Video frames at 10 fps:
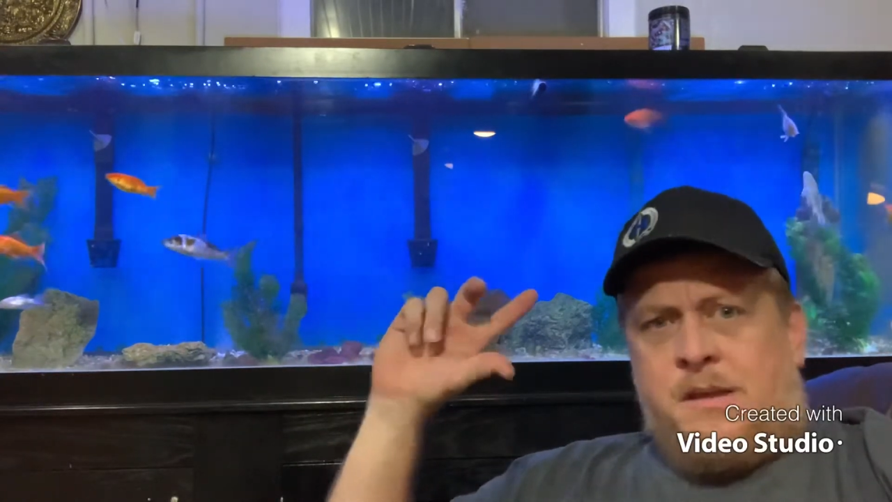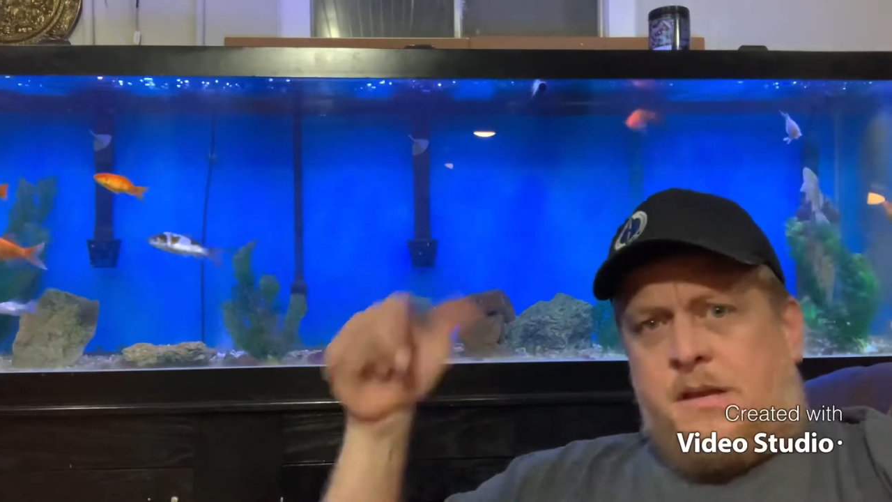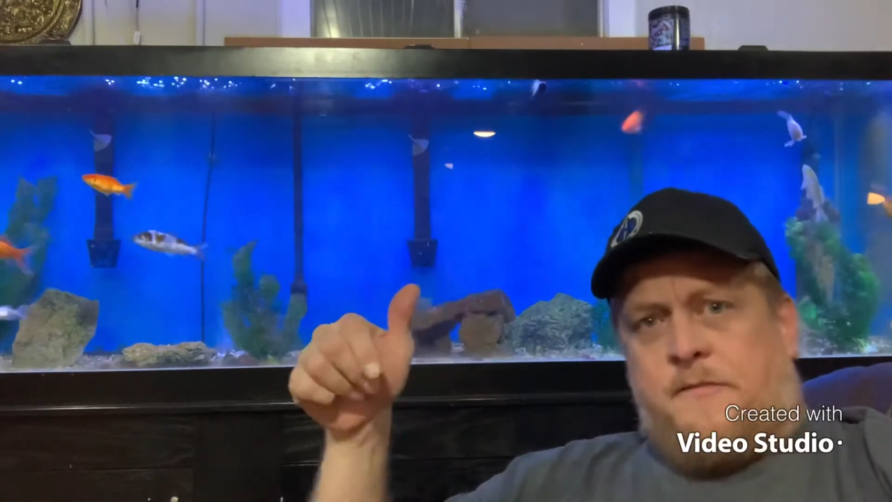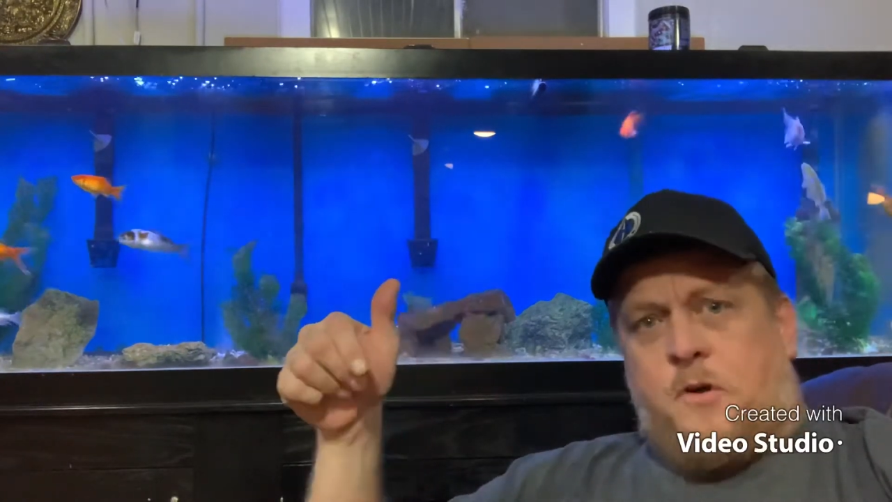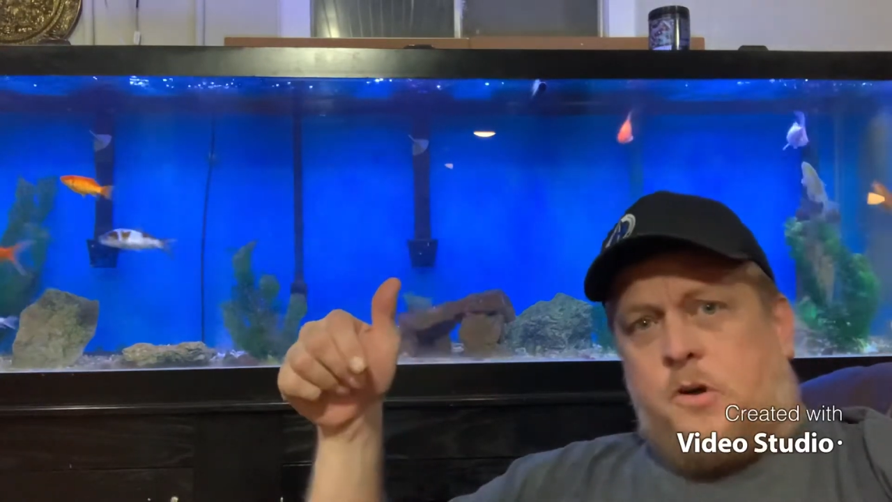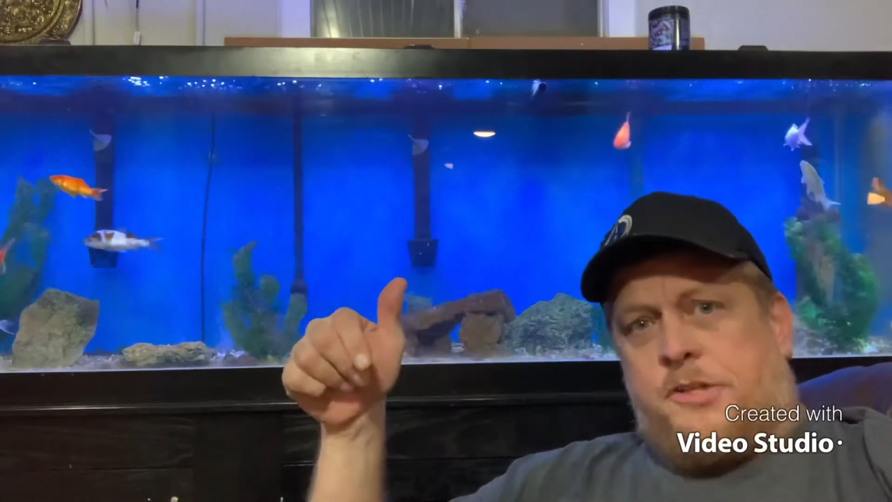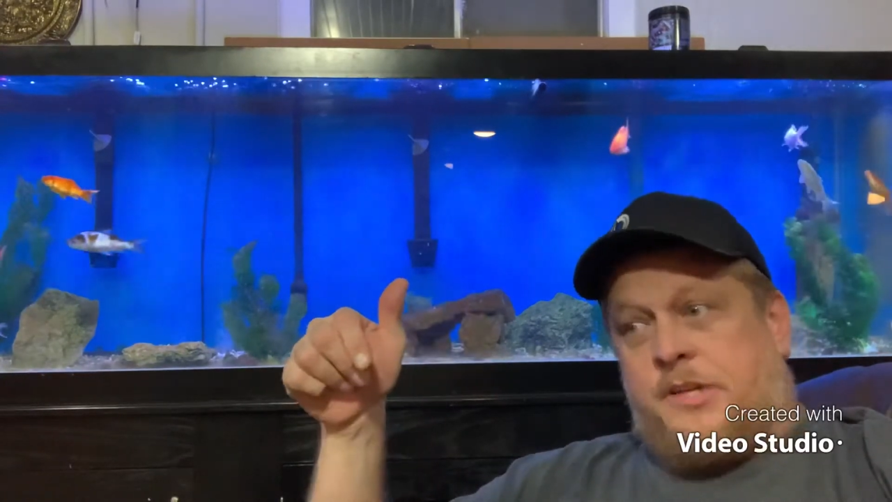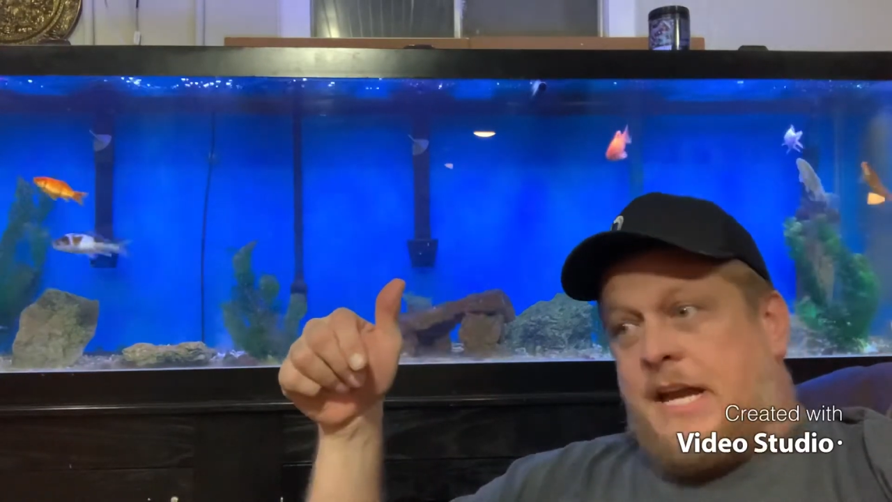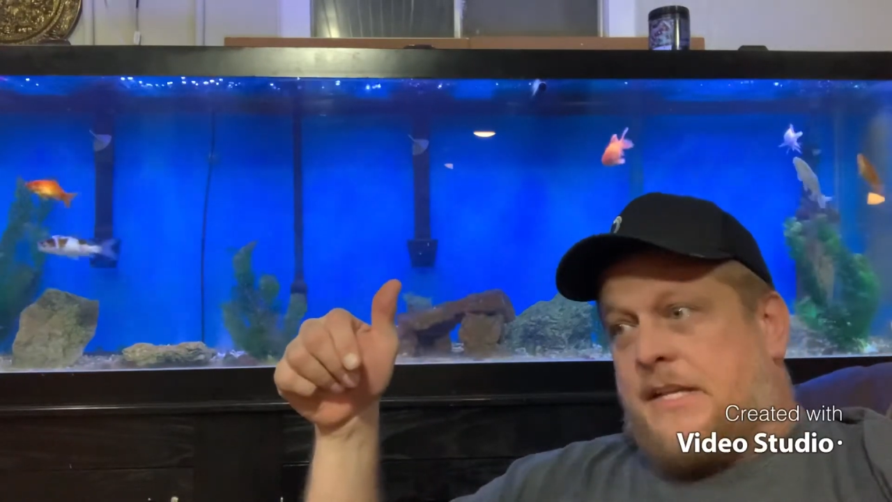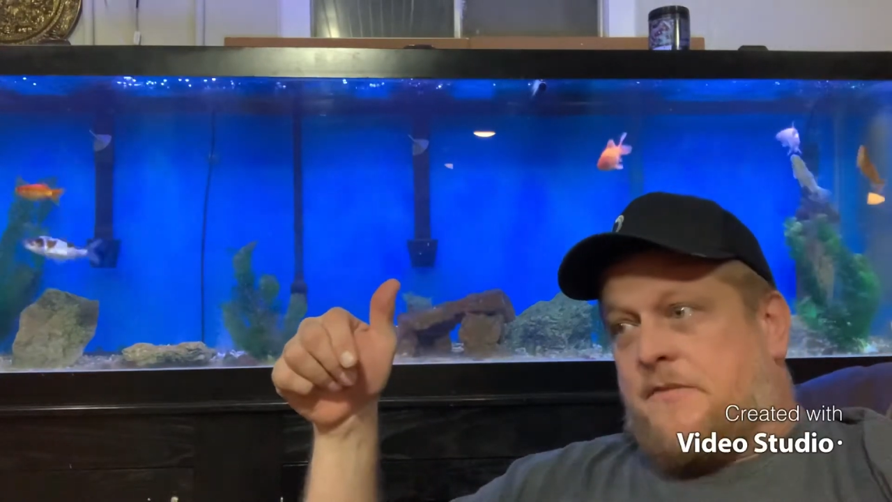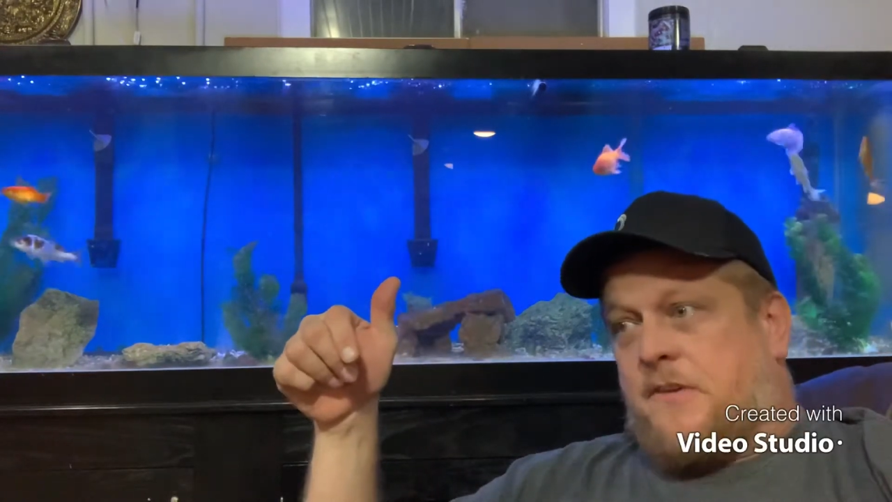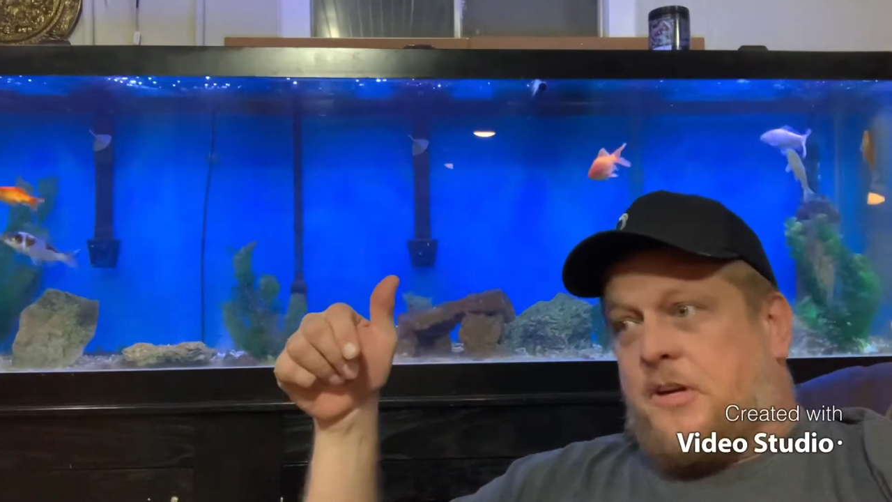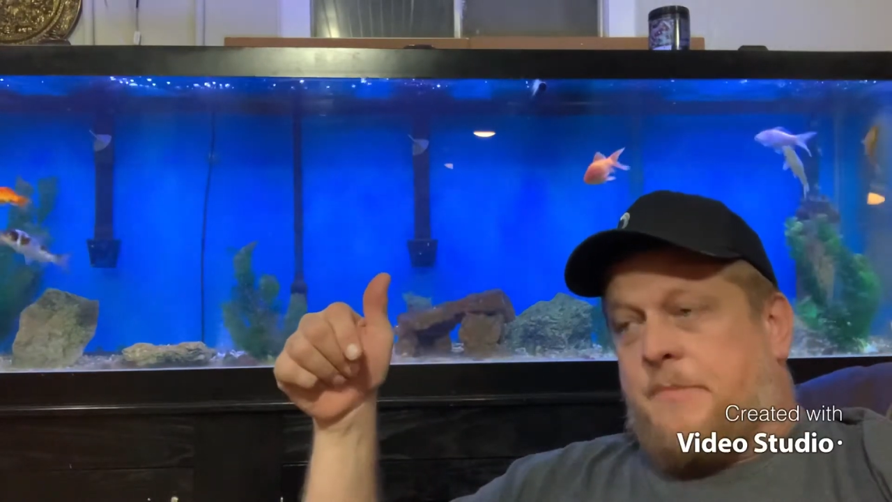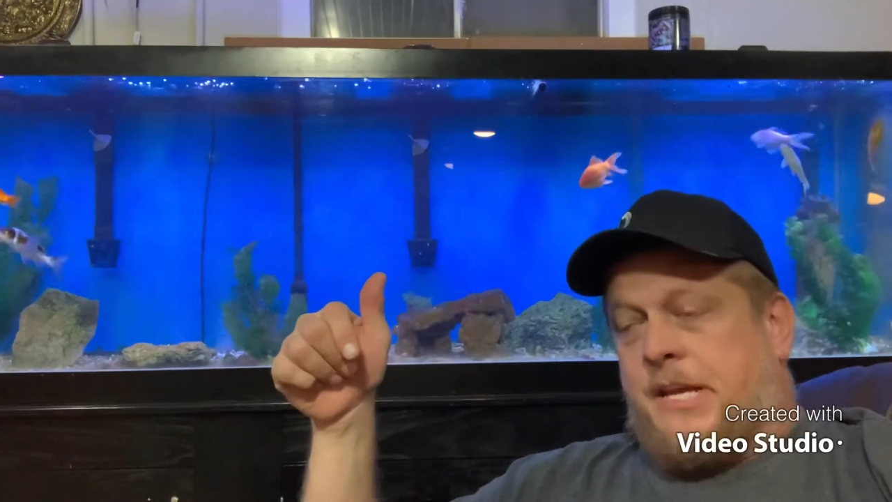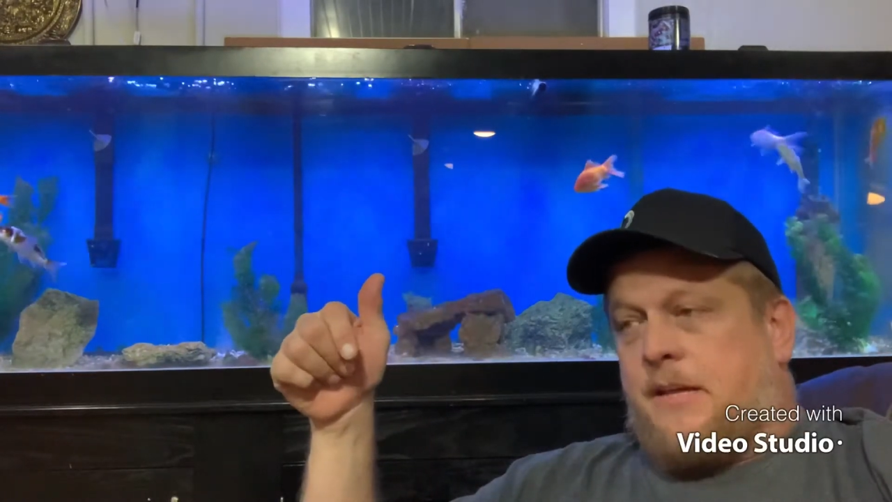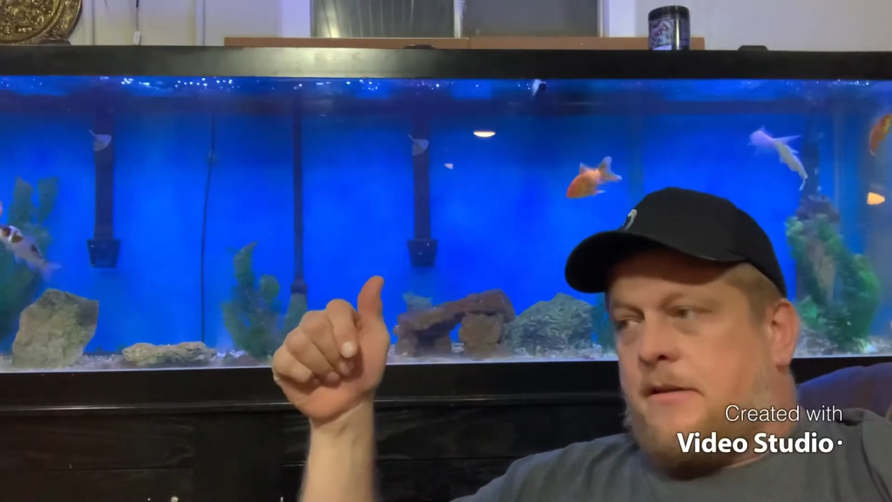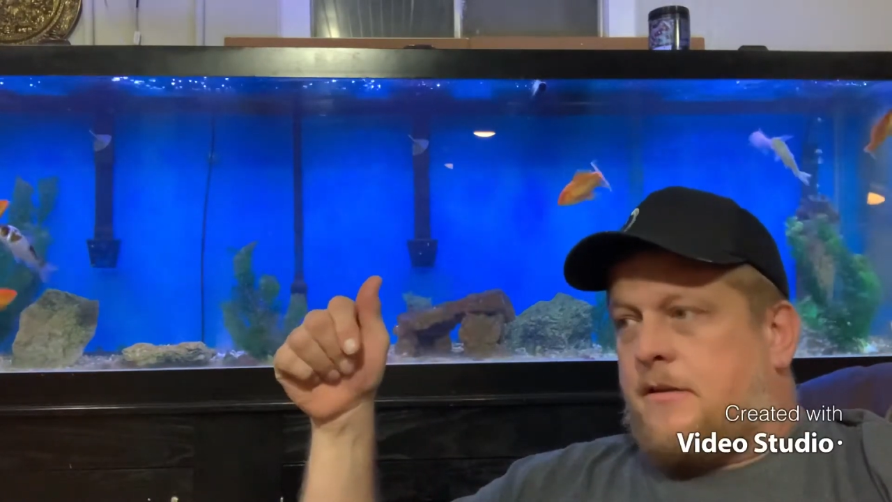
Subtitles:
Of course, you guys have heard me